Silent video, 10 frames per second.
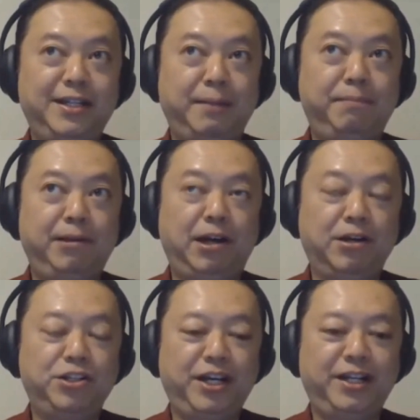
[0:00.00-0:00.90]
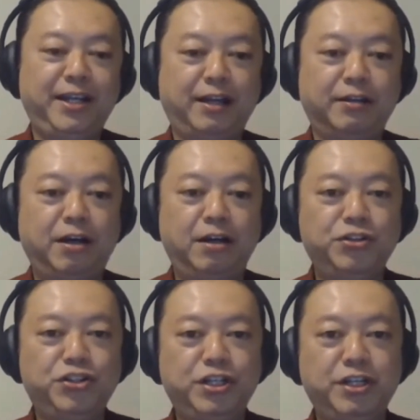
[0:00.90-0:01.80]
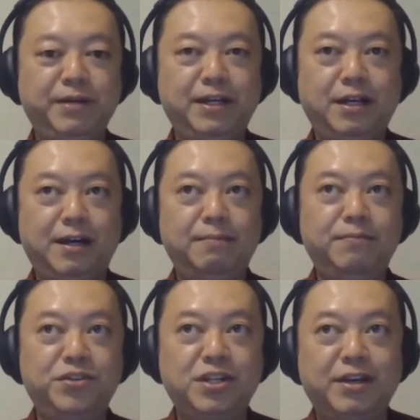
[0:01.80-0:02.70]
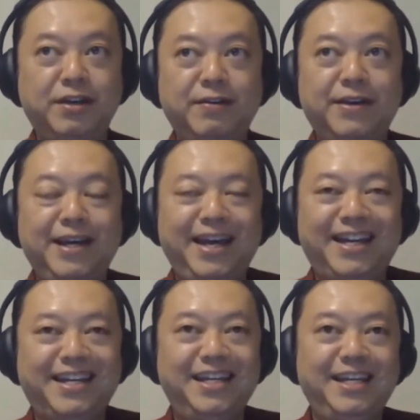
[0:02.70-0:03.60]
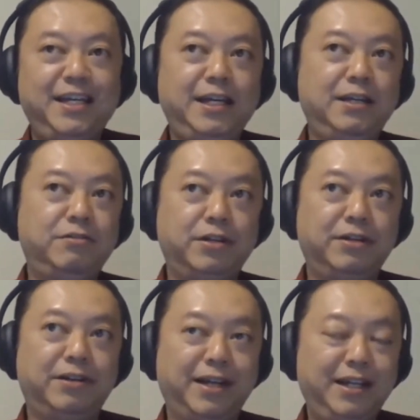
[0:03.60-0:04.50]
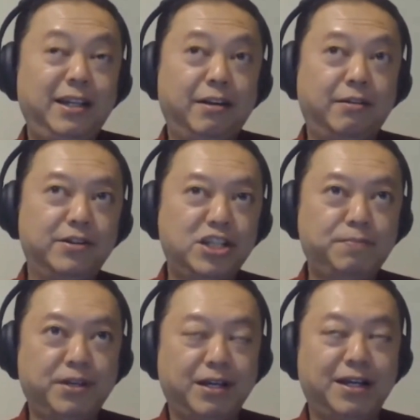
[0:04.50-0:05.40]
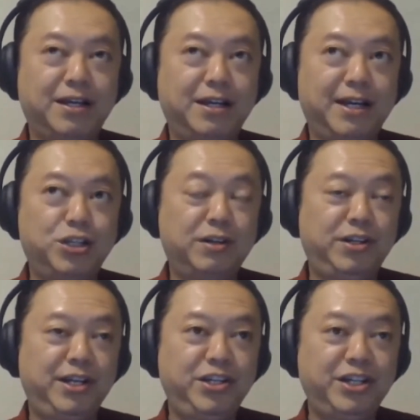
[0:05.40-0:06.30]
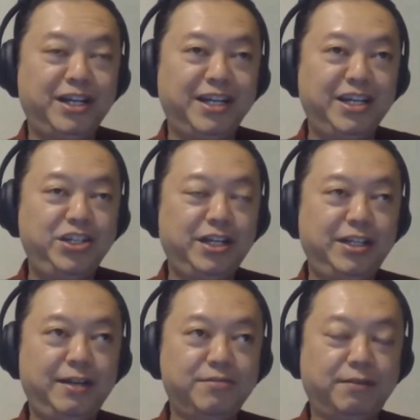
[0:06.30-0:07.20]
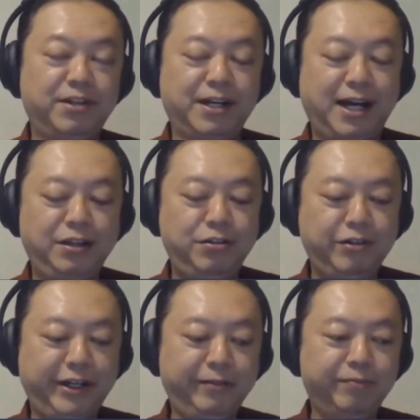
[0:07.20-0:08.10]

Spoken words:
that blockchain technology becomes a key integral strategic initiatives of the country,